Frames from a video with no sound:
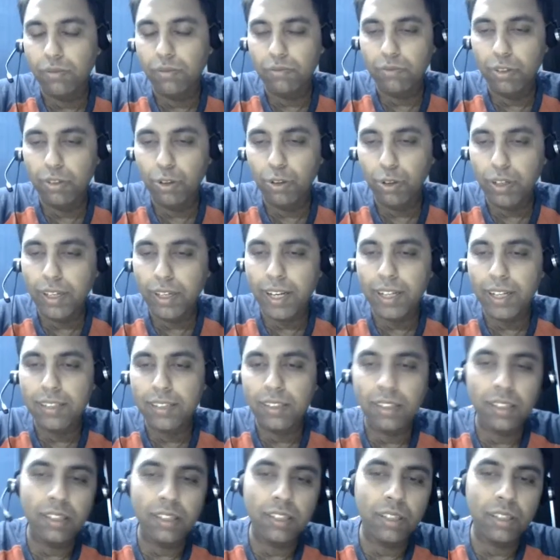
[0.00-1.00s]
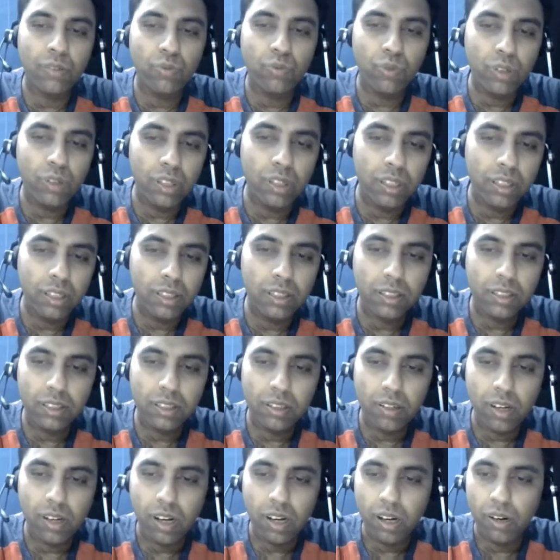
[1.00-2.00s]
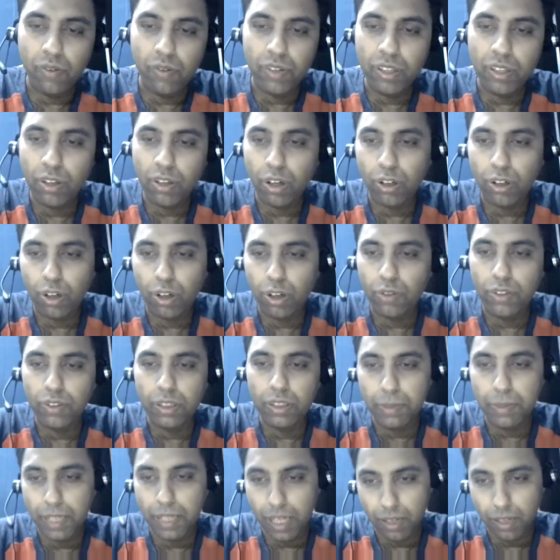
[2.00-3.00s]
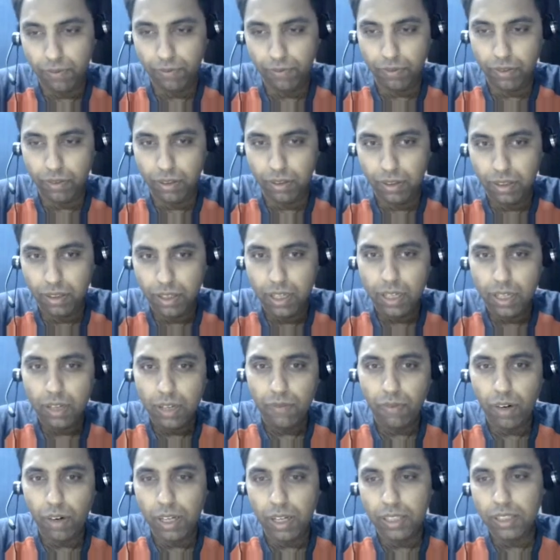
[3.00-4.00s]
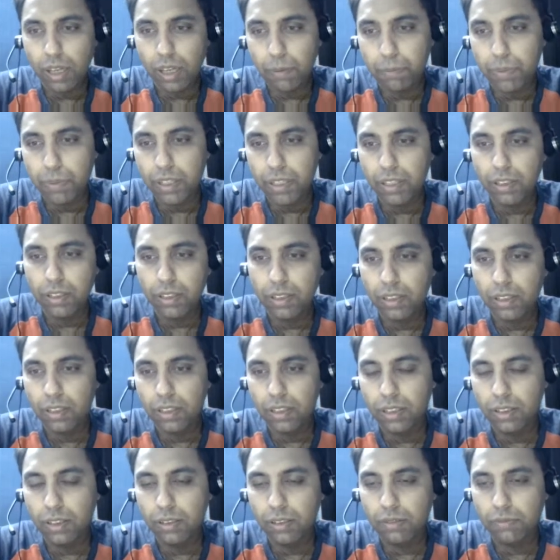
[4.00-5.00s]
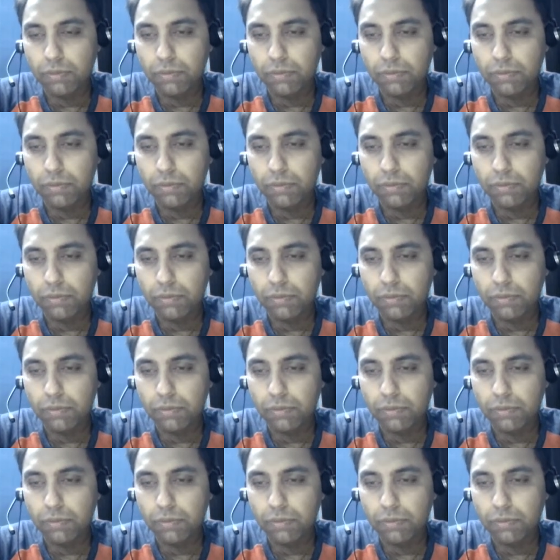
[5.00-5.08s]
looking at singleton words will not always be helpful. For example,